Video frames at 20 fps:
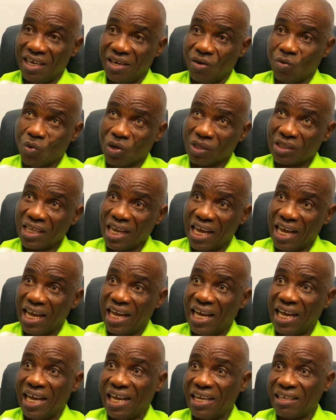
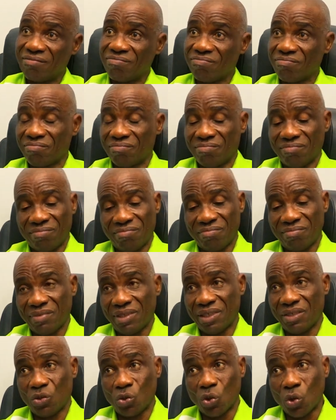water,
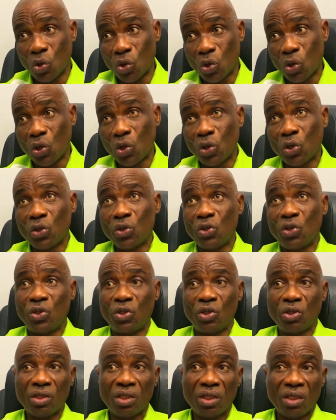road,
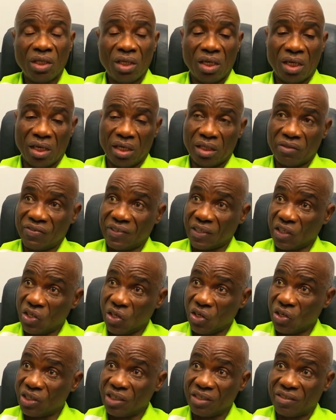
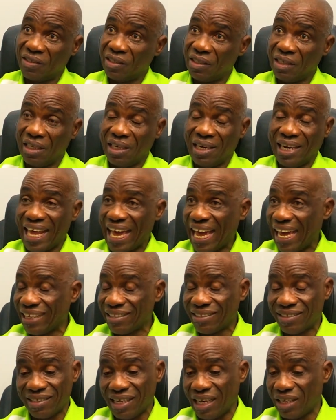security,
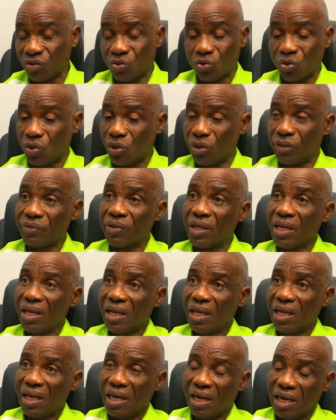lights, and so
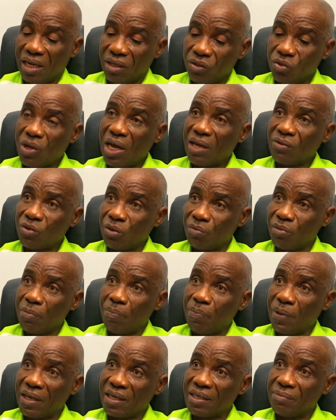on, you have to be
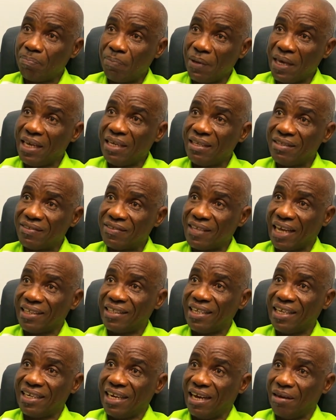paying
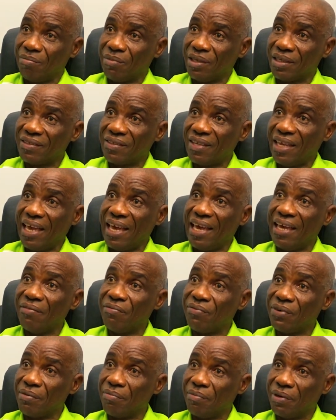certain amount
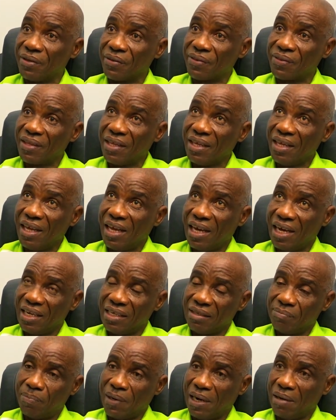every month.
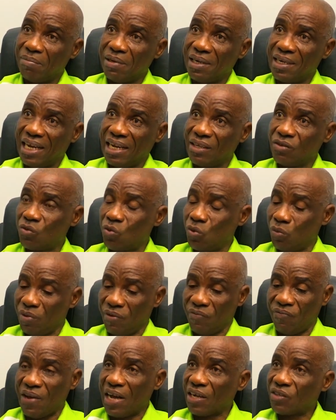And probably that could be
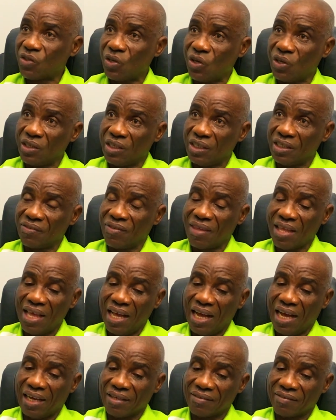factored in
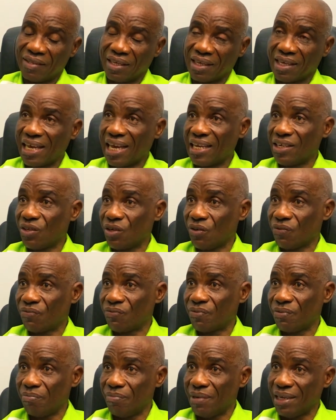as a kind of
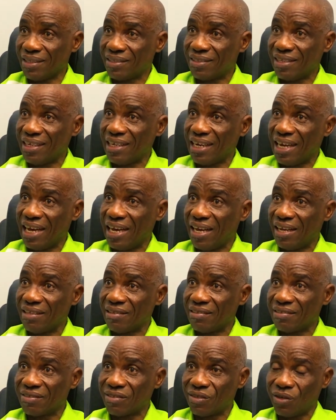
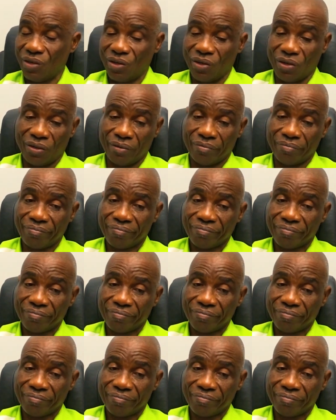maintenance or